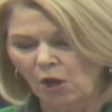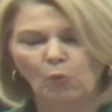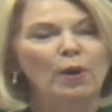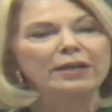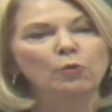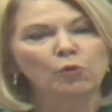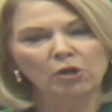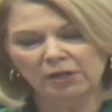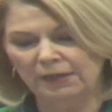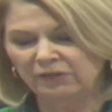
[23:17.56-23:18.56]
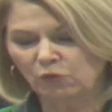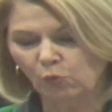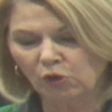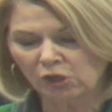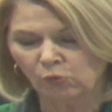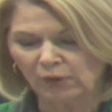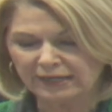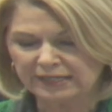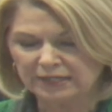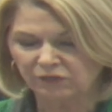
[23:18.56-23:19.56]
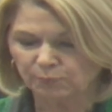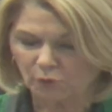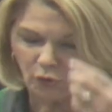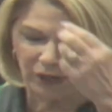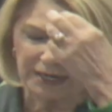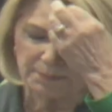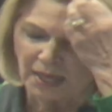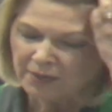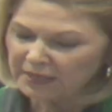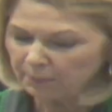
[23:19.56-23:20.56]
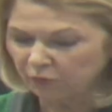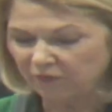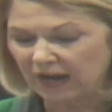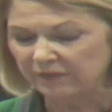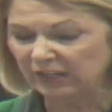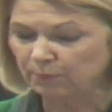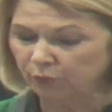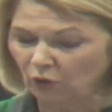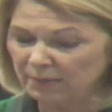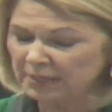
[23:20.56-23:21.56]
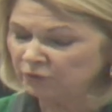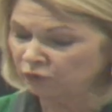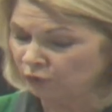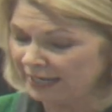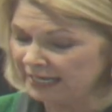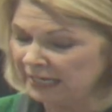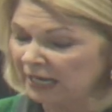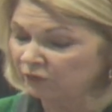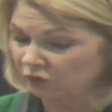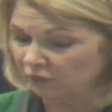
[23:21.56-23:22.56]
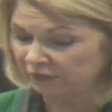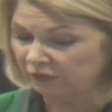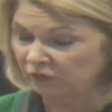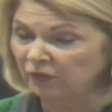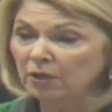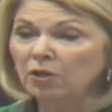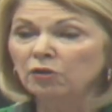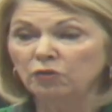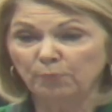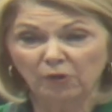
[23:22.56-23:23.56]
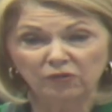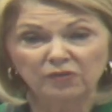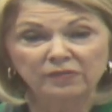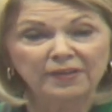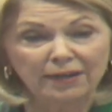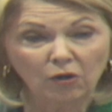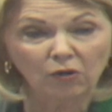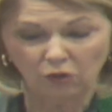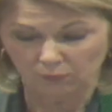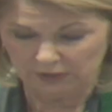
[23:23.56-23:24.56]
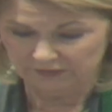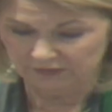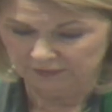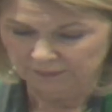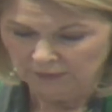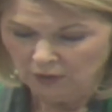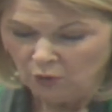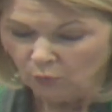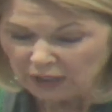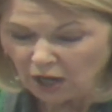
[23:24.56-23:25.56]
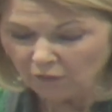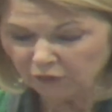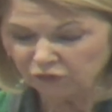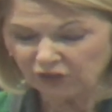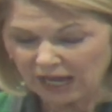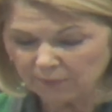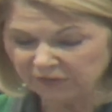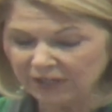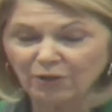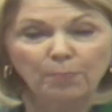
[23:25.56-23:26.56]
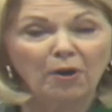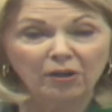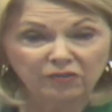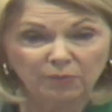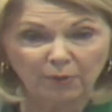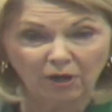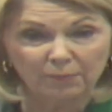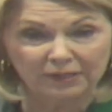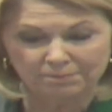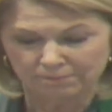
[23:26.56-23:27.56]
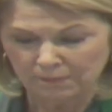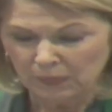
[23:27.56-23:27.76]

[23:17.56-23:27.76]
A Way to Work is a work readiness program that provides employment, training, and services to persons that are homeless. We offer jobs in our Parks Department,